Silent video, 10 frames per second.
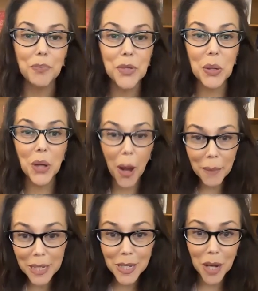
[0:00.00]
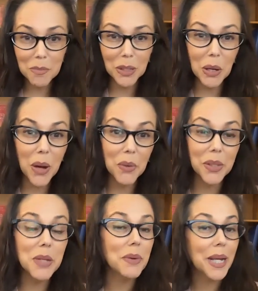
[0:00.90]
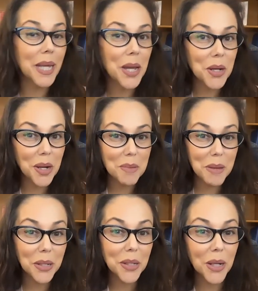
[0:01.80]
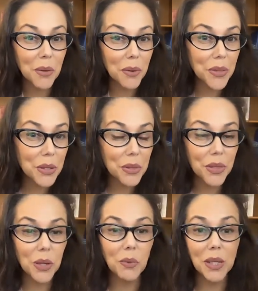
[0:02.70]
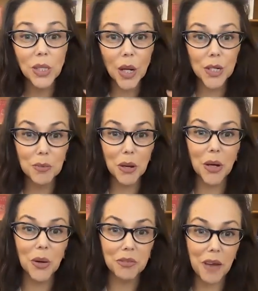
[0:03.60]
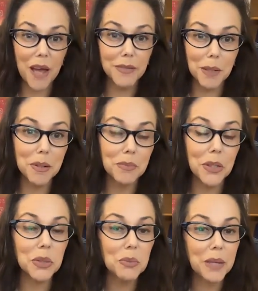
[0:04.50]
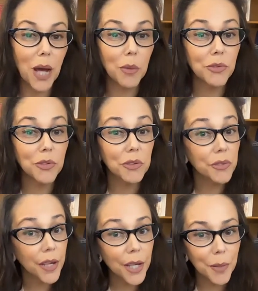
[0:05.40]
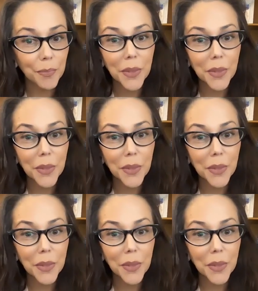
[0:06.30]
So comment down below. I really want to get your opinion on whether you think 1 large book or 5 separate books would be helpful for you.